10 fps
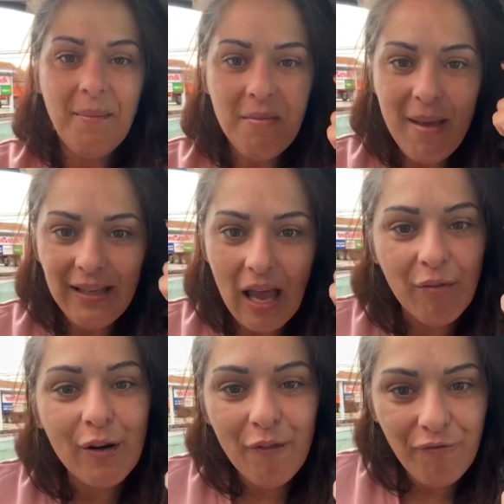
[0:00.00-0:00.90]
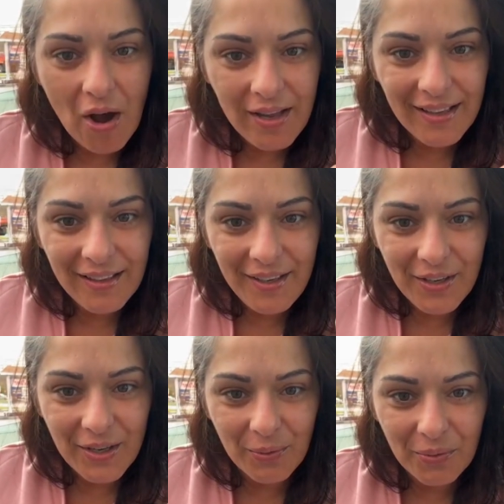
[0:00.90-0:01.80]
Let me make that real fucking
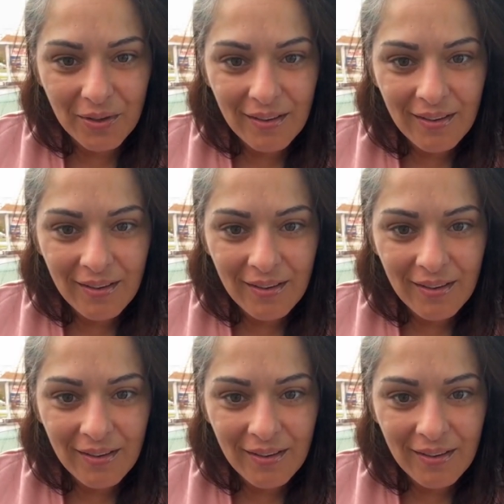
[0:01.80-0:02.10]
clear to you.